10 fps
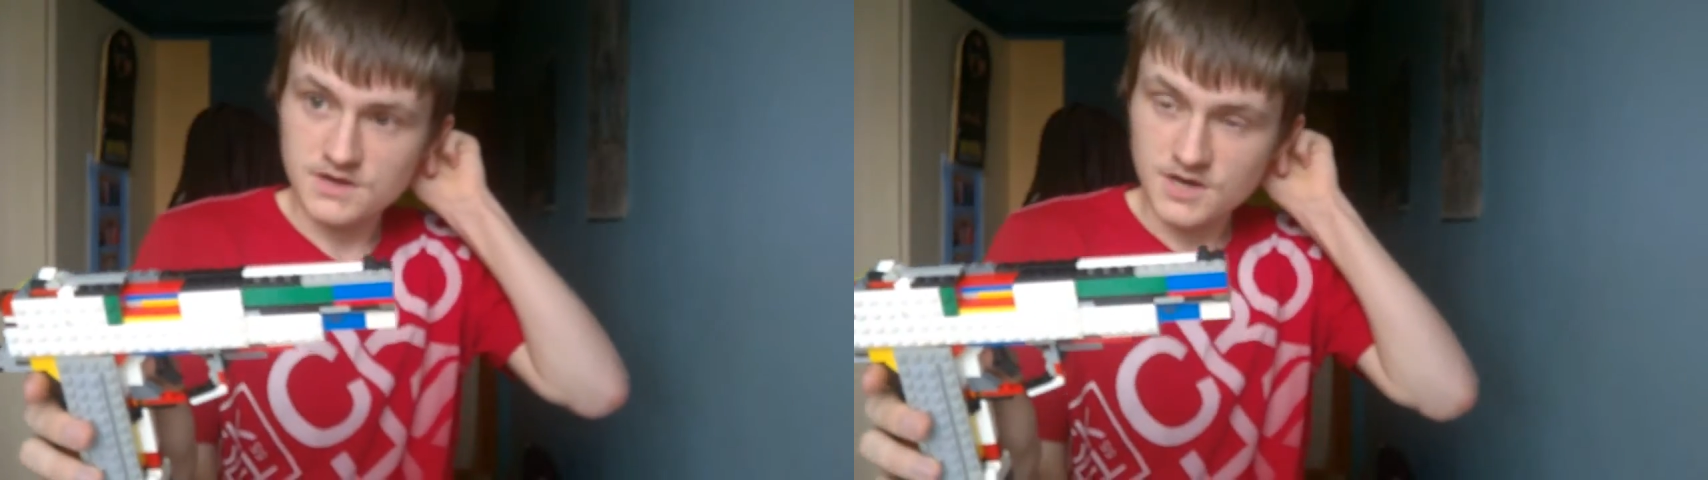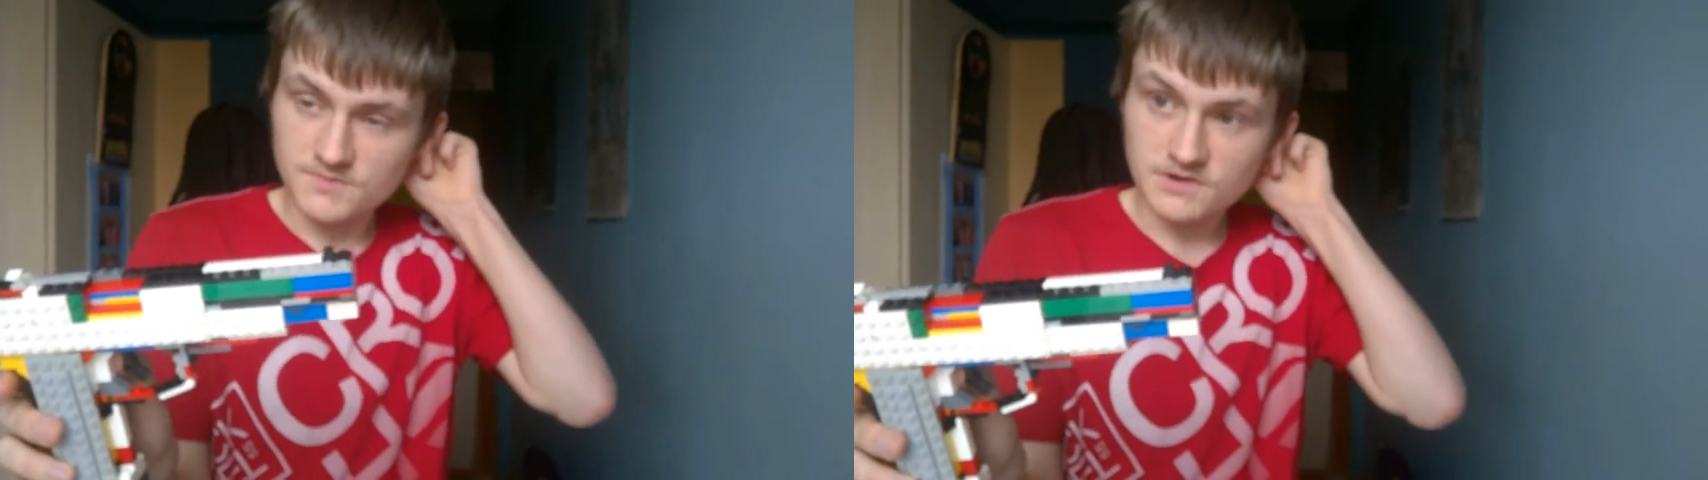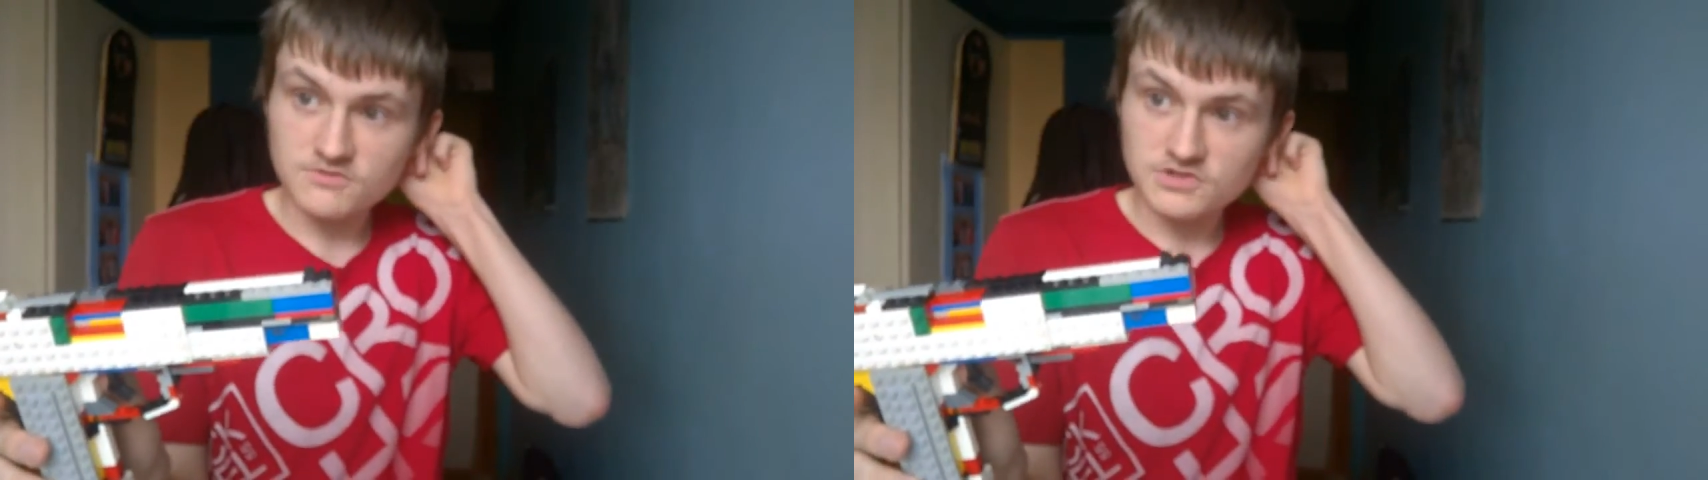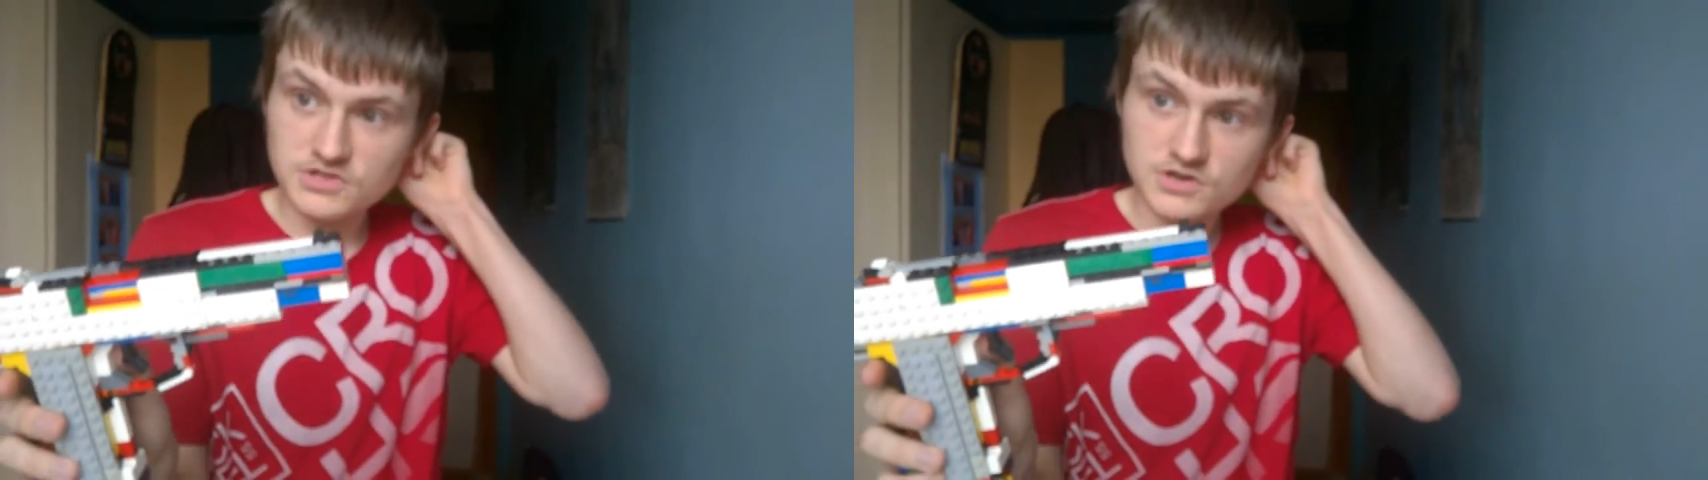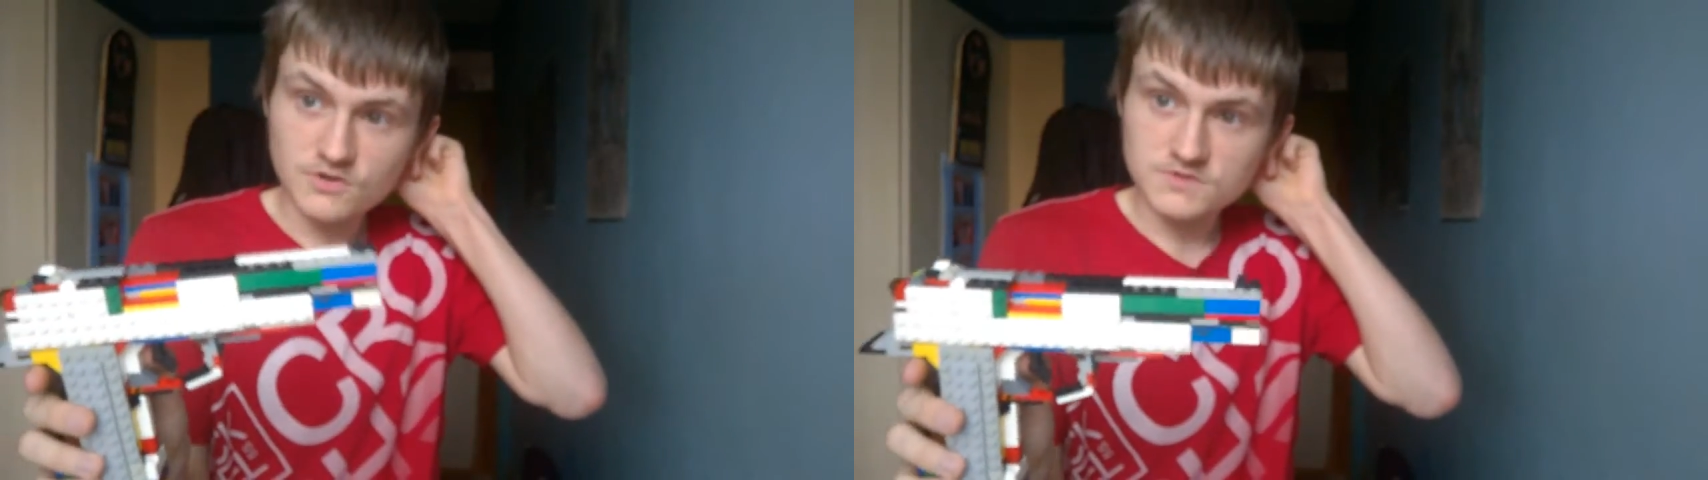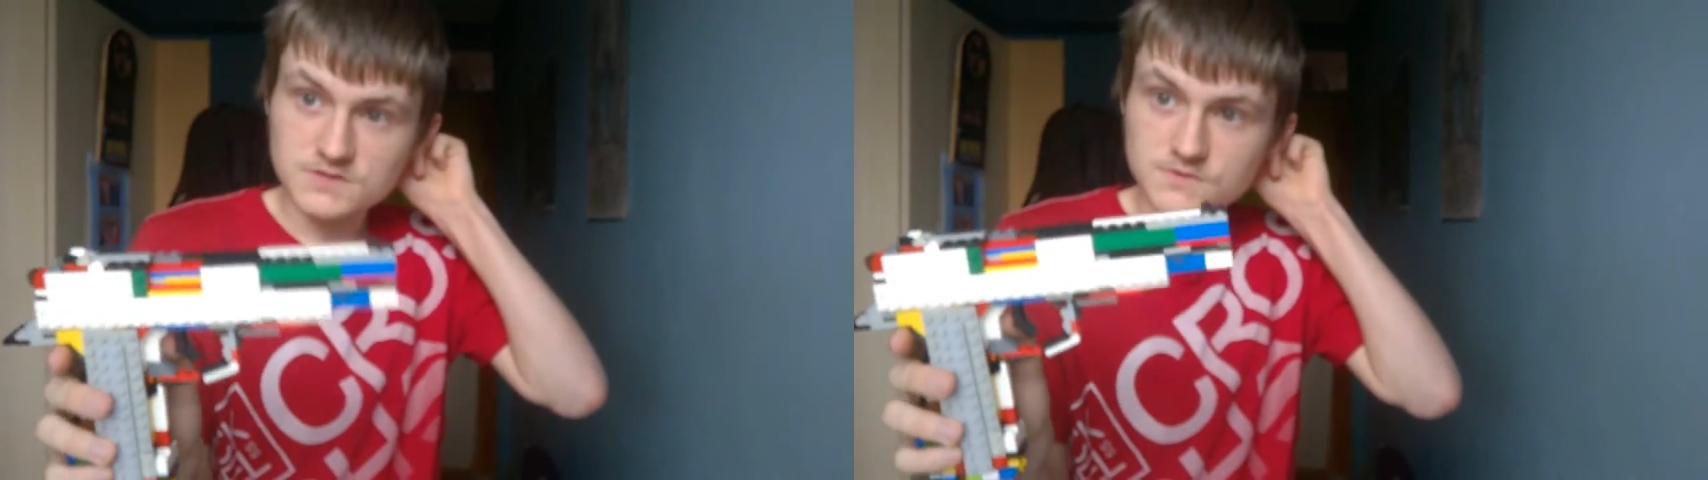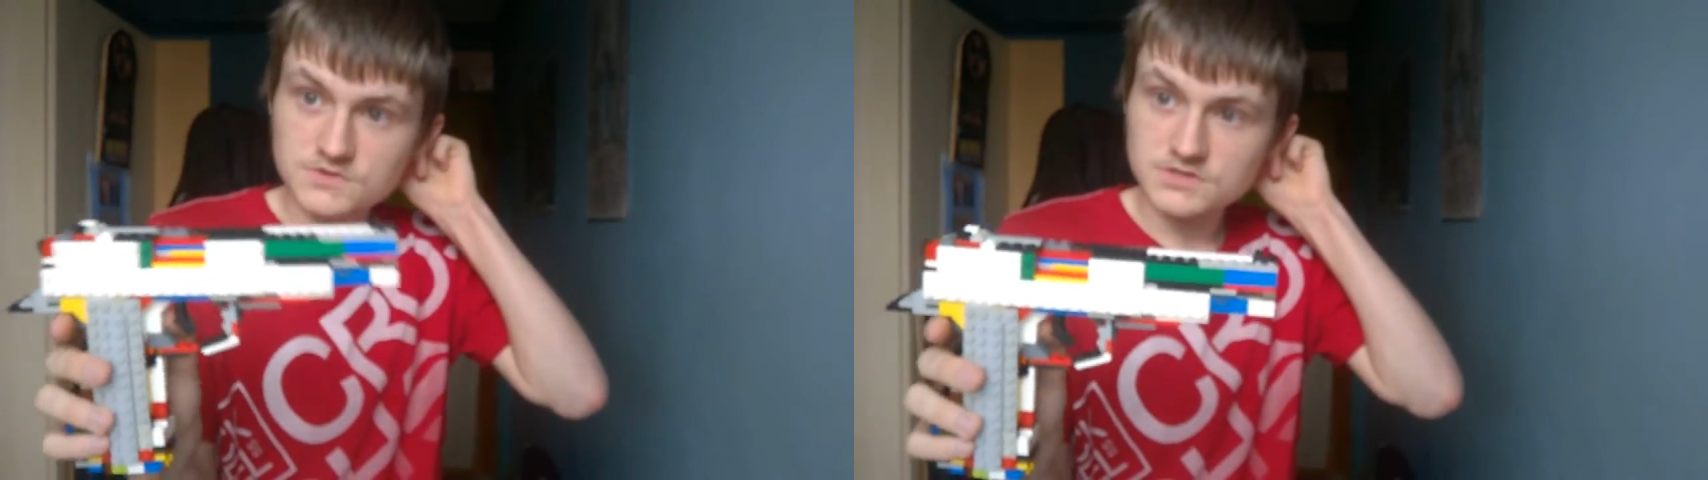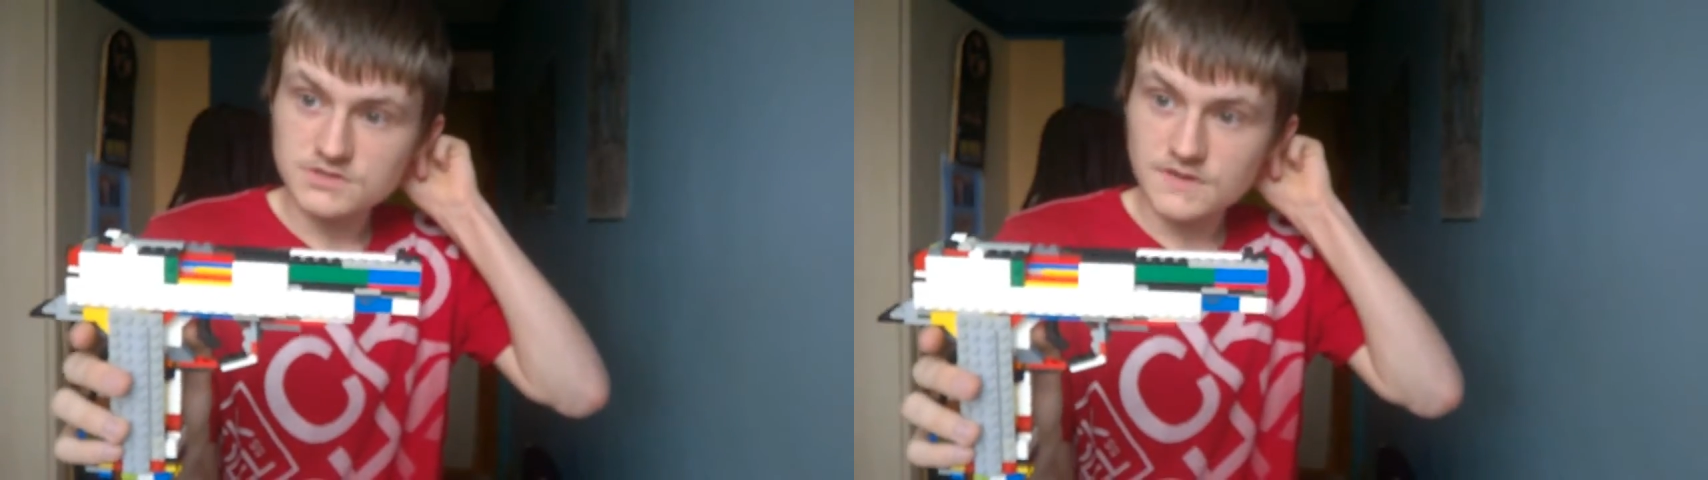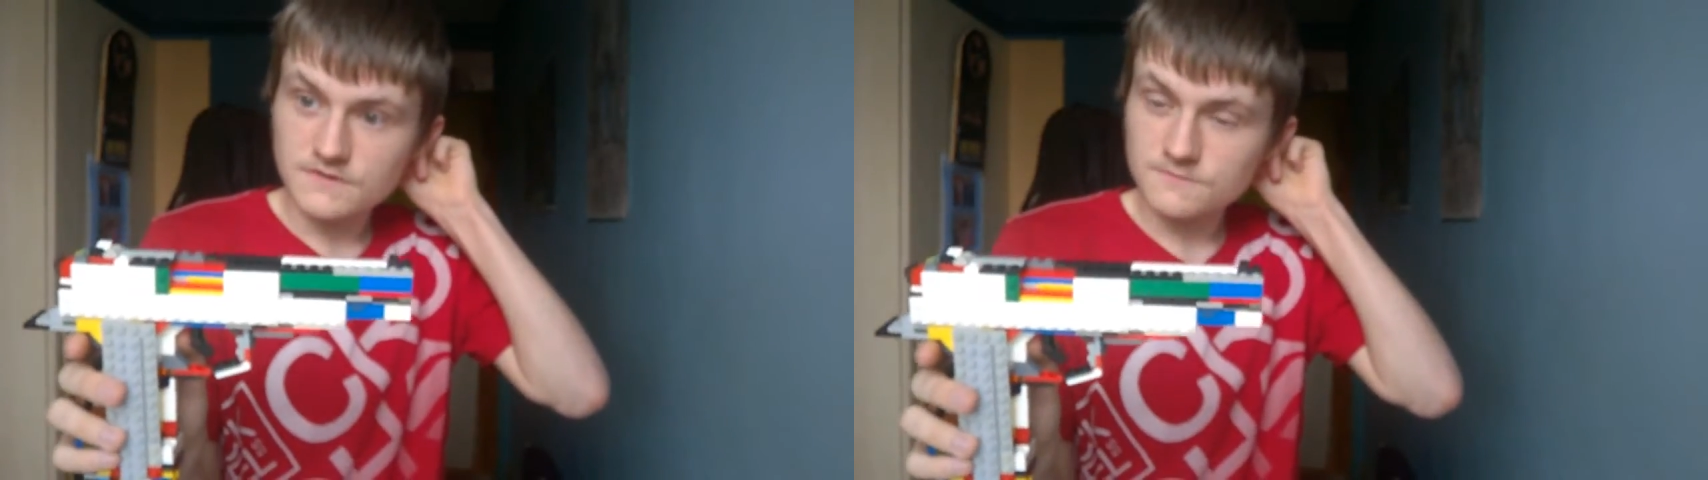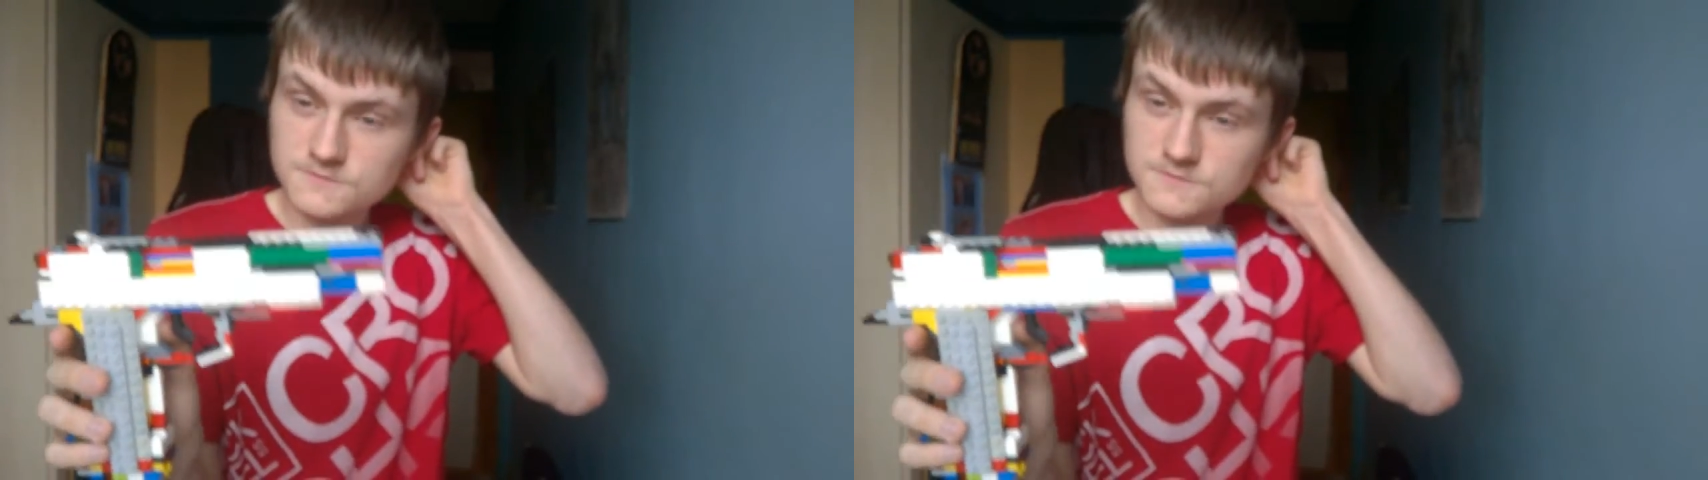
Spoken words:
apparently the Colt M1911